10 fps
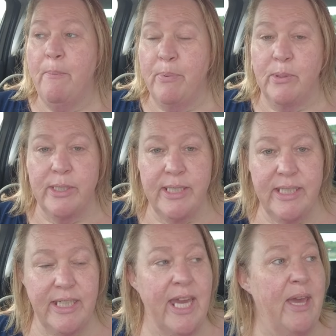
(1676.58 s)

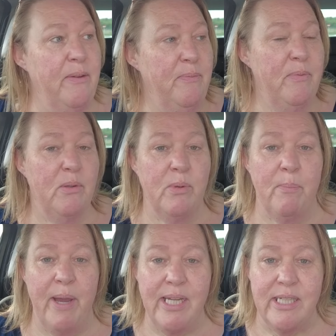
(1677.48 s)
but yeah, we're
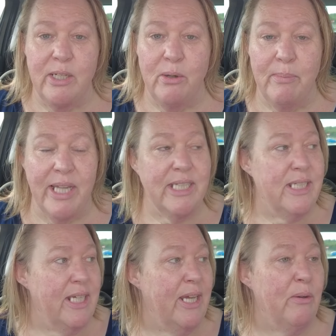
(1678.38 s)
back to
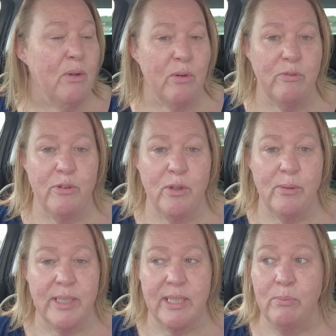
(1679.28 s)
normality now going
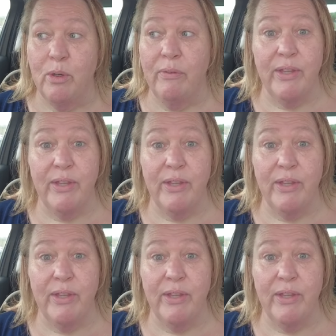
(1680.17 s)
forward and we're